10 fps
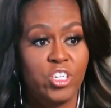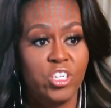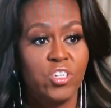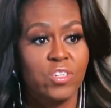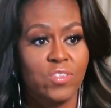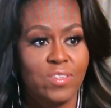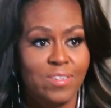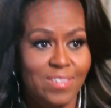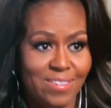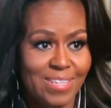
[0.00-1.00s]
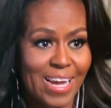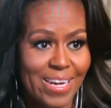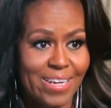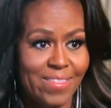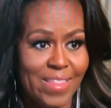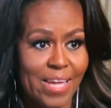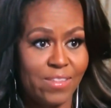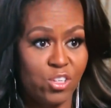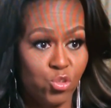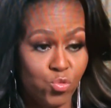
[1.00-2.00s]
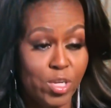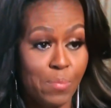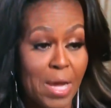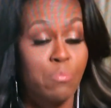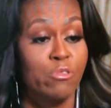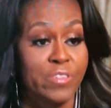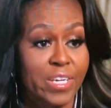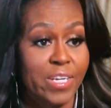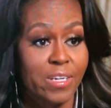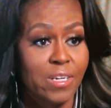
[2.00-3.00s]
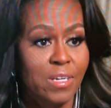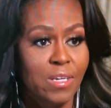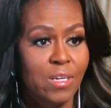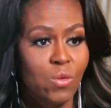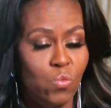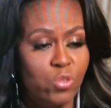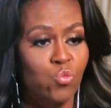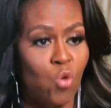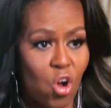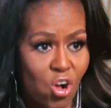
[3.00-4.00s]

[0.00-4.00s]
She just decided that the dream I presented was